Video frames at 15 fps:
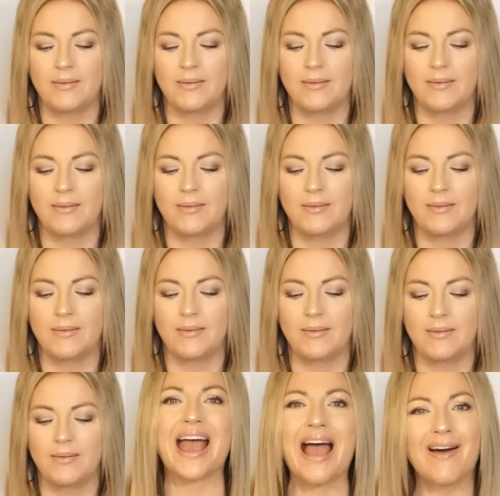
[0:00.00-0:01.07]
Okay, so
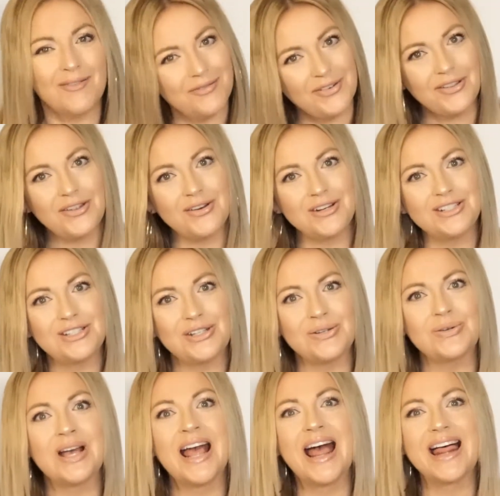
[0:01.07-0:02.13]
without further
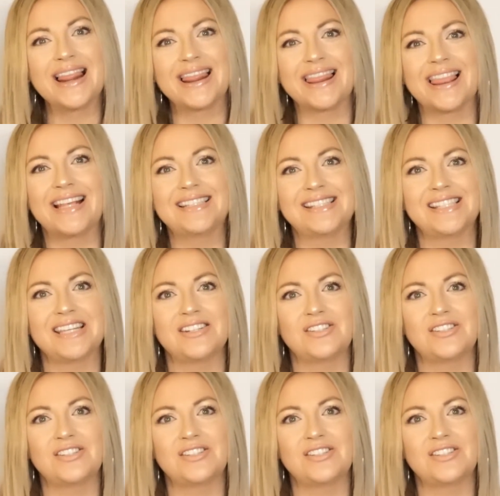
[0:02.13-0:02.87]
ado, let's get